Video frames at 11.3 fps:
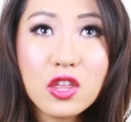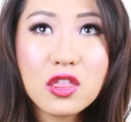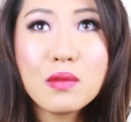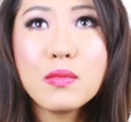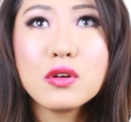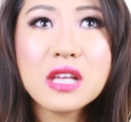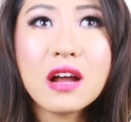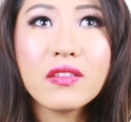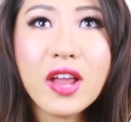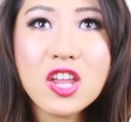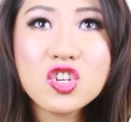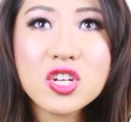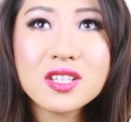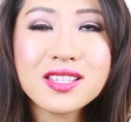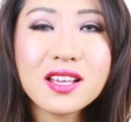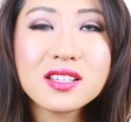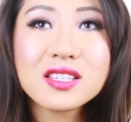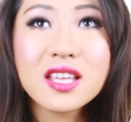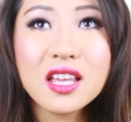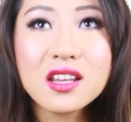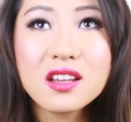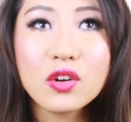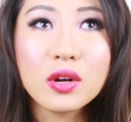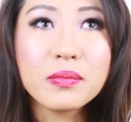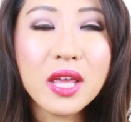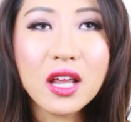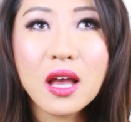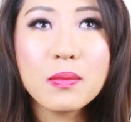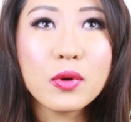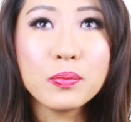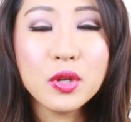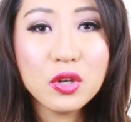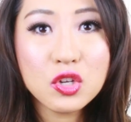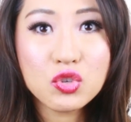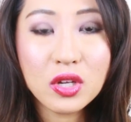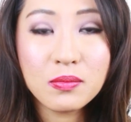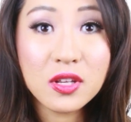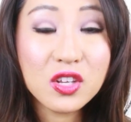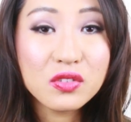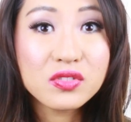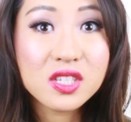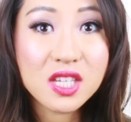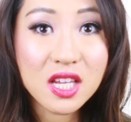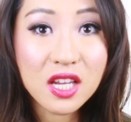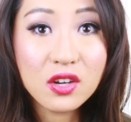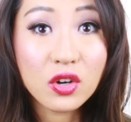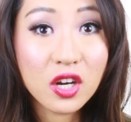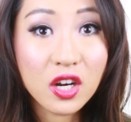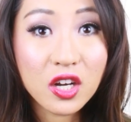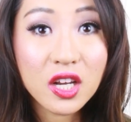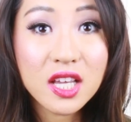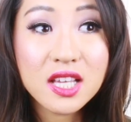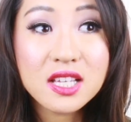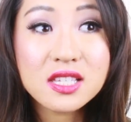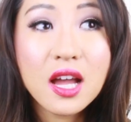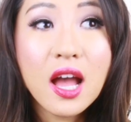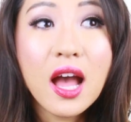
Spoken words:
the most outrageous skin or makeup or beauty treatment you've seen or heard is.